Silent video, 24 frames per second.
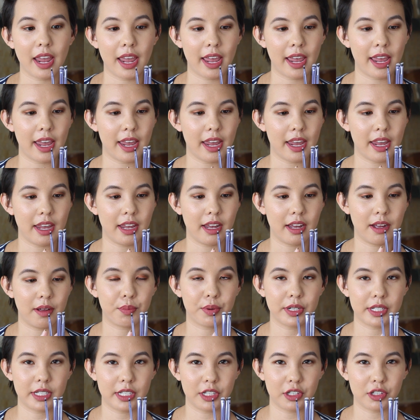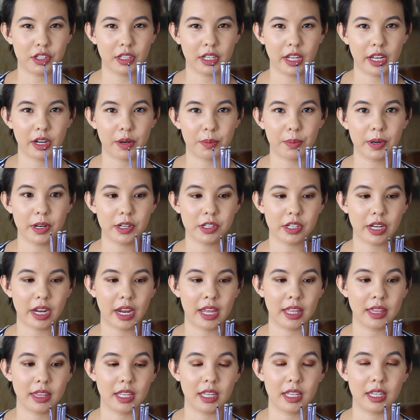a precision liner brush,
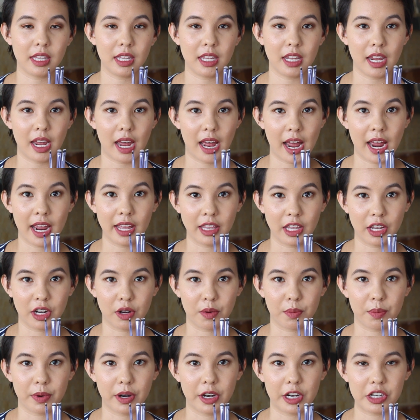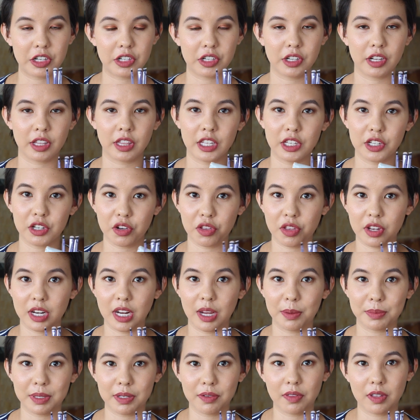and then the eyeliner brush. And these are the
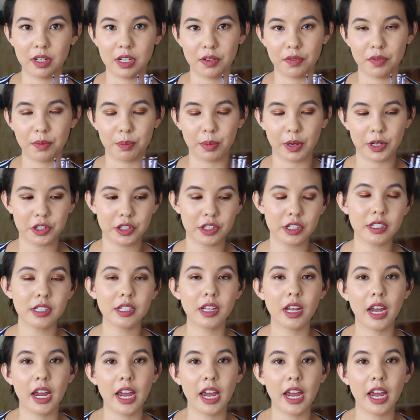names of the different brushes.